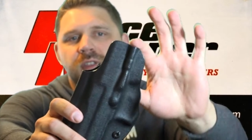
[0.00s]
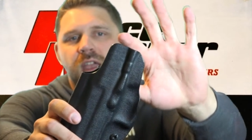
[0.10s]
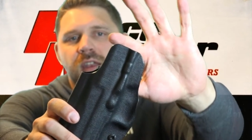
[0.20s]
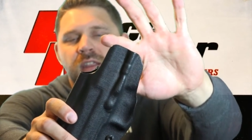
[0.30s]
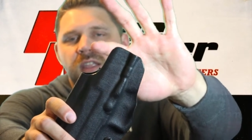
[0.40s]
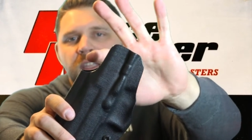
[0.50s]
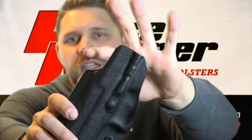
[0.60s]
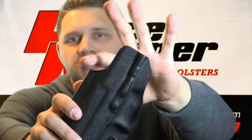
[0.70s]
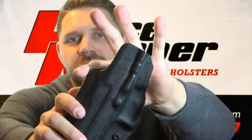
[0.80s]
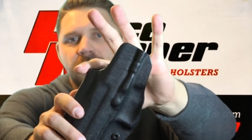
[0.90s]
that
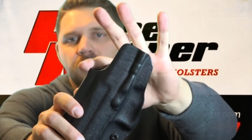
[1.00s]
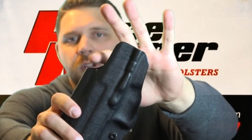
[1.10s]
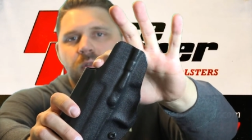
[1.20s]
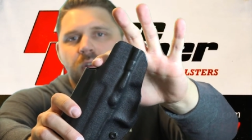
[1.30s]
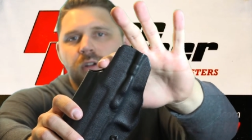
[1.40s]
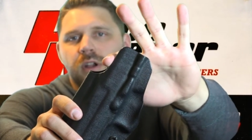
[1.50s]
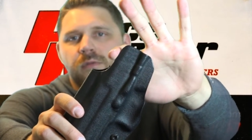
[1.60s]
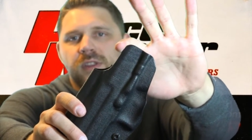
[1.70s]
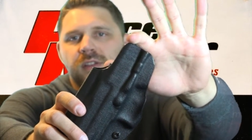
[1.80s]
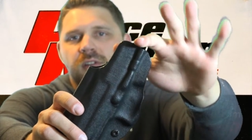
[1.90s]
each and every corner and
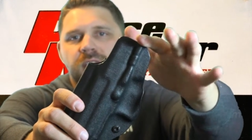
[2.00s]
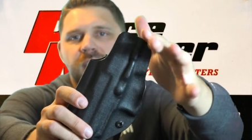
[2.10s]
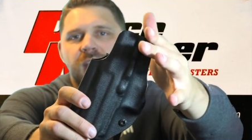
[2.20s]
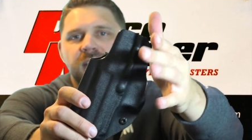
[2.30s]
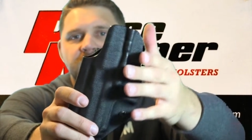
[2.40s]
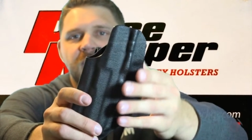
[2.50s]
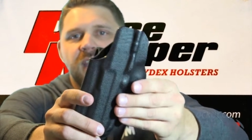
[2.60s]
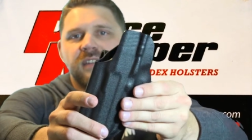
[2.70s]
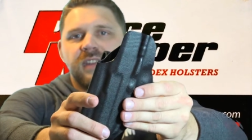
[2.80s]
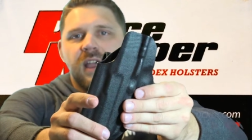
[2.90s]
everything like that is
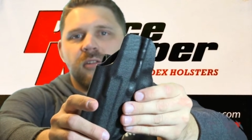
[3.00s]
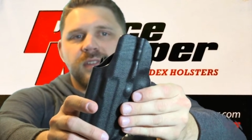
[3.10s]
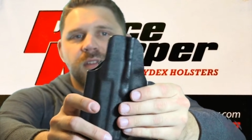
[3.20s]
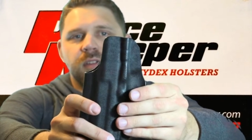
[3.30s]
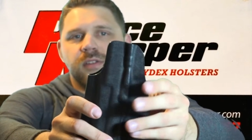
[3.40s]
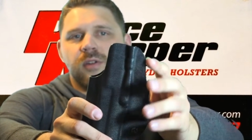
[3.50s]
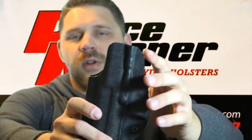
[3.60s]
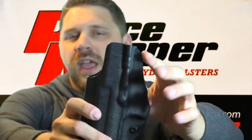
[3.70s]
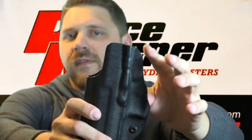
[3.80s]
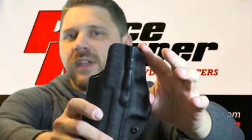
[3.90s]
sanded down so you
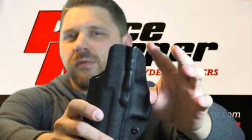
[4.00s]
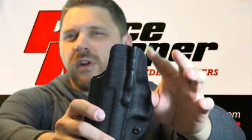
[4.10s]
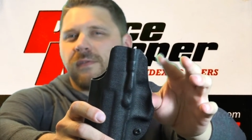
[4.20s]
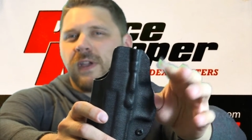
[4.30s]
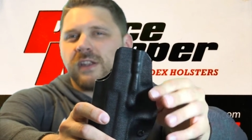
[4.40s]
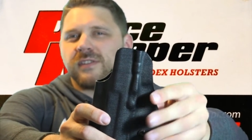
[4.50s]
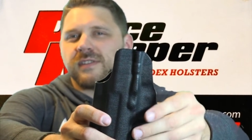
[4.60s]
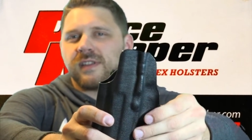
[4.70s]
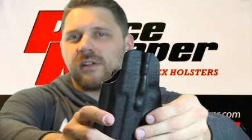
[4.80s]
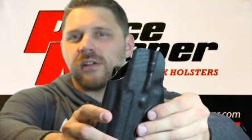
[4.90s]
don't have any rough
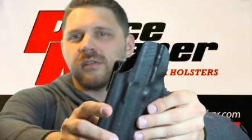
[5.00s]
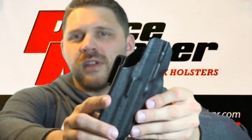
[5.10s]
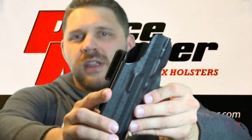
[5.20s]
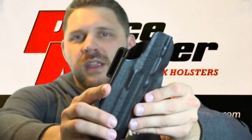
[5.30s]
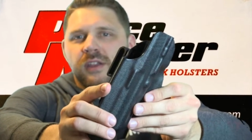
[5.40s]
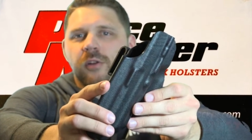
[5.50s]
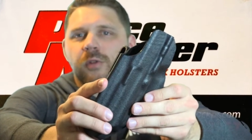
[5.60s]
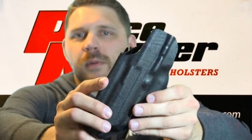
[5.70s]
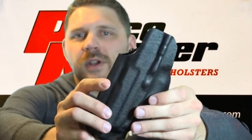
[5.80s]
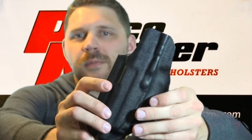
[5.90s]
edges that are, you know,
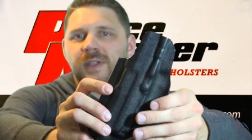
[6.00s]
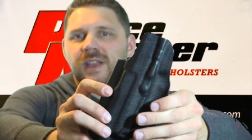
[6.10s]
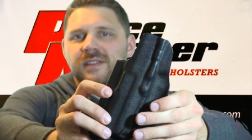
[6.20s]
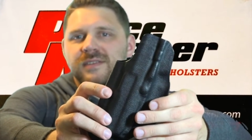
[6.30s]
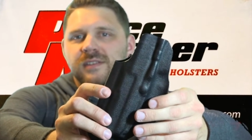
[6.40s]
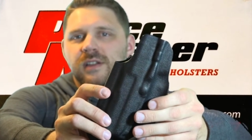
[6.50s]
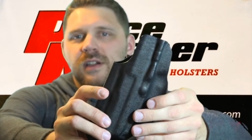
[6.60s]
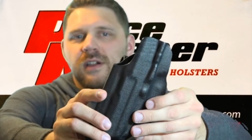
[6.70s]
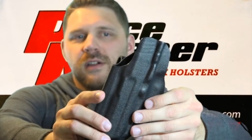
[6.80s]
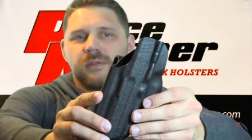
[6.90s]
rubbing up against you
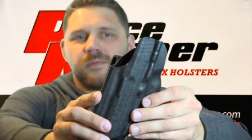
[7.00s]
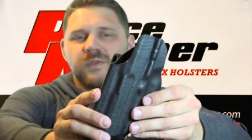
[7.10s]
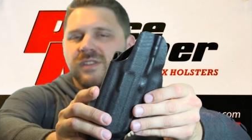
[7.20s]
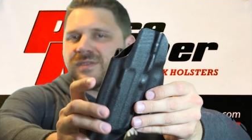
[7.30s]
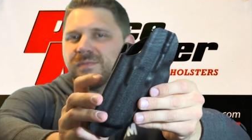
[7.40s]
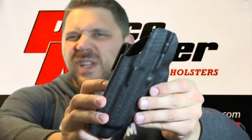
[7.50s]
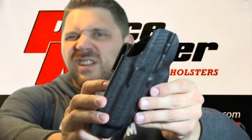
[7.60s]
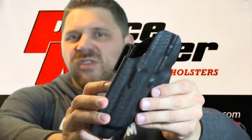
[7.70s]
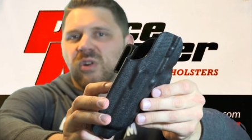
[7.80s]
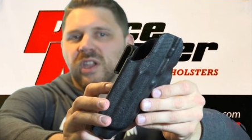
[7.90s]
or just being
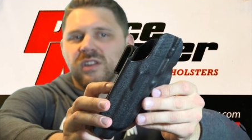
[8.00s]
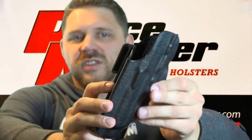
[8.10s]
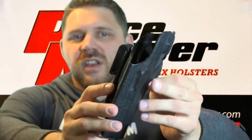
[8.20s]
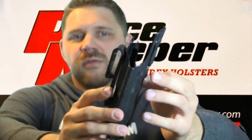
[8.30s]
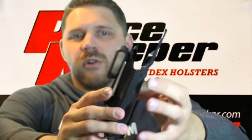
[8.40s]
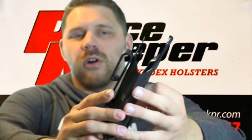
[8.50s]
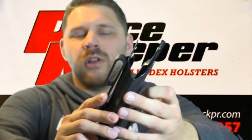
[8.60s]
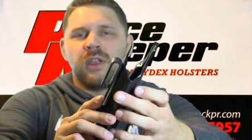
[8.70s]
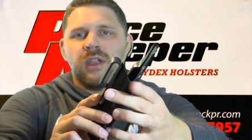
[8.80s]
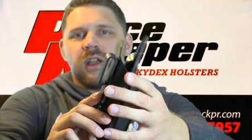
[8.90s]
annoying in
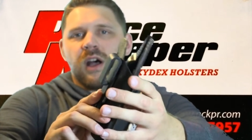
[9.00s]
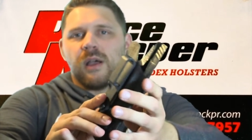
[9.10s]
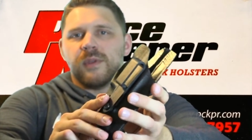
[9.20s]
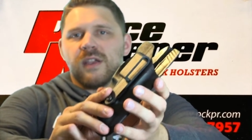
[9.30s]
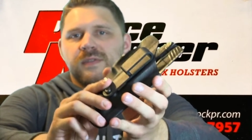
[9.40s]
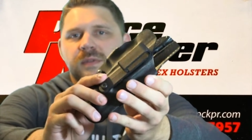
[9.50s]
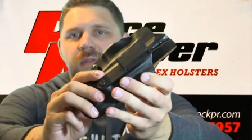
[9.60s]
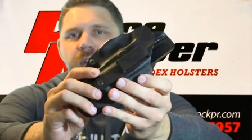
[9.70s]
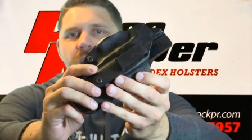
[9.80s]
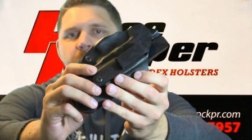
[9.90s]
general. Um, you have some
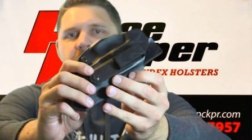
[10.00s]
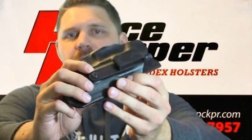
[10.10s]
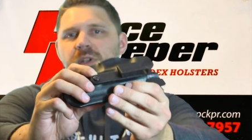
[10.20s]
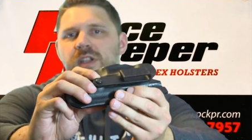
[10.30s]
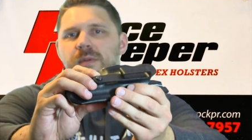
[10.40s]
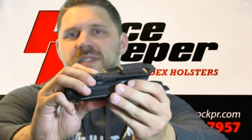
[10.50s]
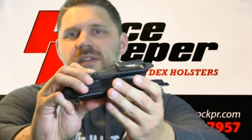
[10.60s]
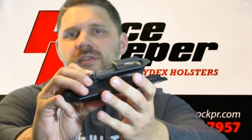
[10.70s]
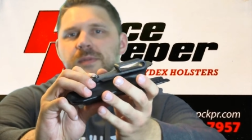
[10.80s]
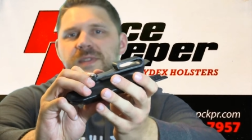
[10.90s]
different options when it comes
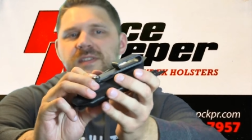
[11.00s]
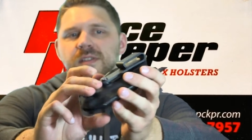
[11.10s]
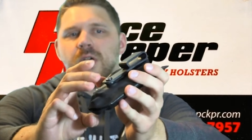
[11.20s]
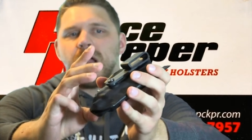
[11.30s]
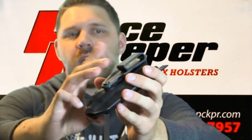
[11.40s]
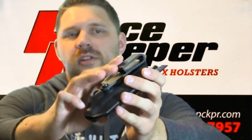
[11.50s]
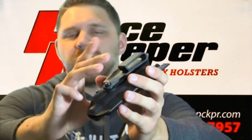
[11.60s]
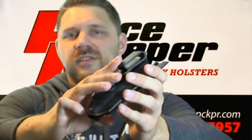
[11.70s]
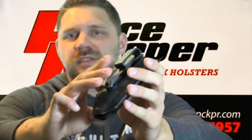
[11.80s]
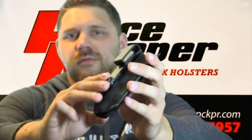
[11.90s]
to clips and so on. I
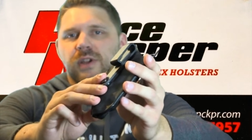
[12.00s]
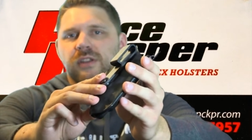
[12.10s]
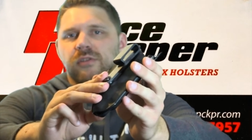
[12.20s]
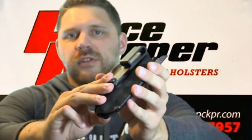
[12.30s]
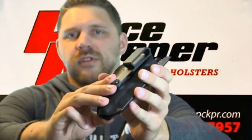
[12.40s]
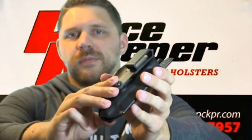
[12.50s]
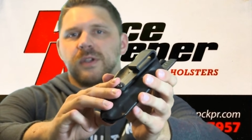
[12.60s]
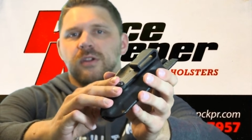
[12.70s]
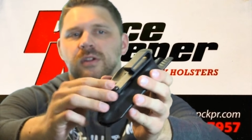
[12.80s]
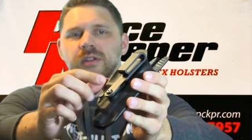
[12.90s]
like just a regular clip
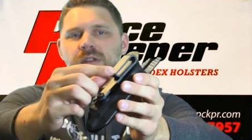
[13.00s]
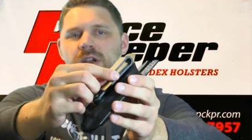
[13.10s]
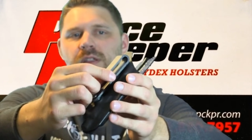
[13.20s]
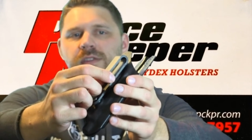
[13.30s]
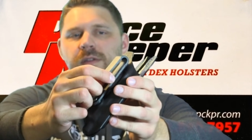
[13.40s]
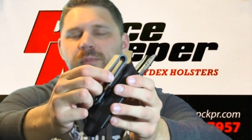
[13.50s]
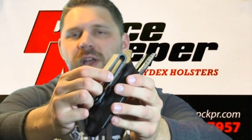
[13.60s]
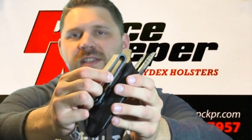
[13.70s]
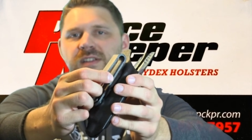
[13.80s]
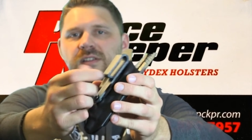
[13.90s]
here, uh, thick
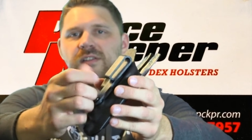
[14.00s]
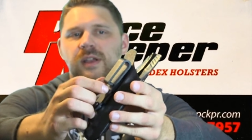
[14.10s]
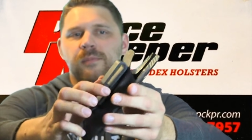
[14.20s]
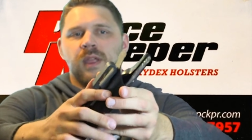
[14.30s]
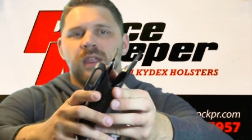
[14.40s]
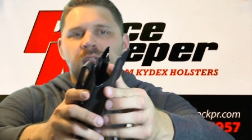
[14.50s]
plastic clip.